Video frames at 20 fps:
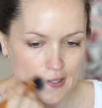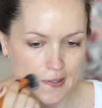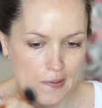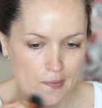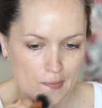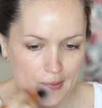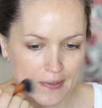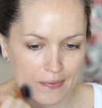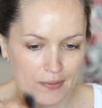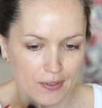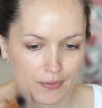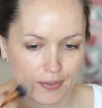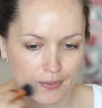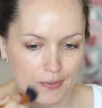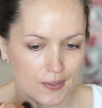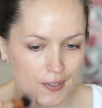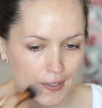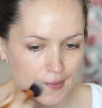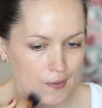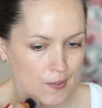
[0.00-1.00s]
I can't believe I've
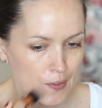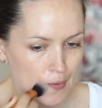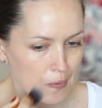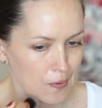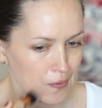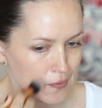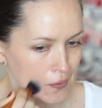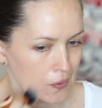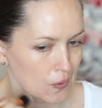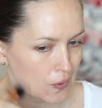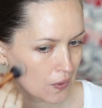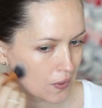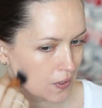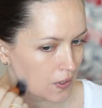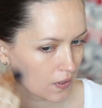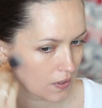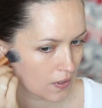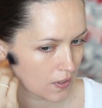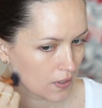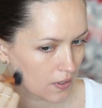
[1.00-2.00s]
never done this before.
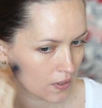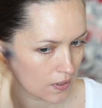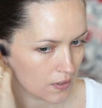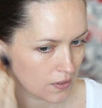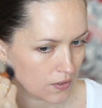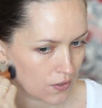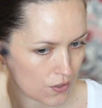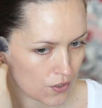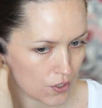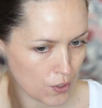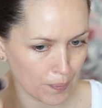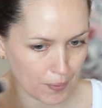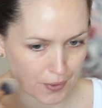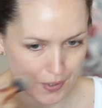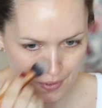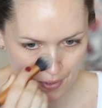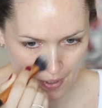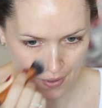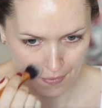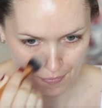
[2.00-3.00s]
Super
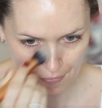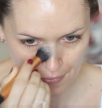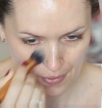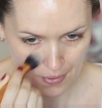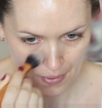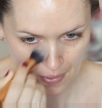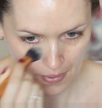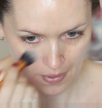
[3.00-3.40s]
soft.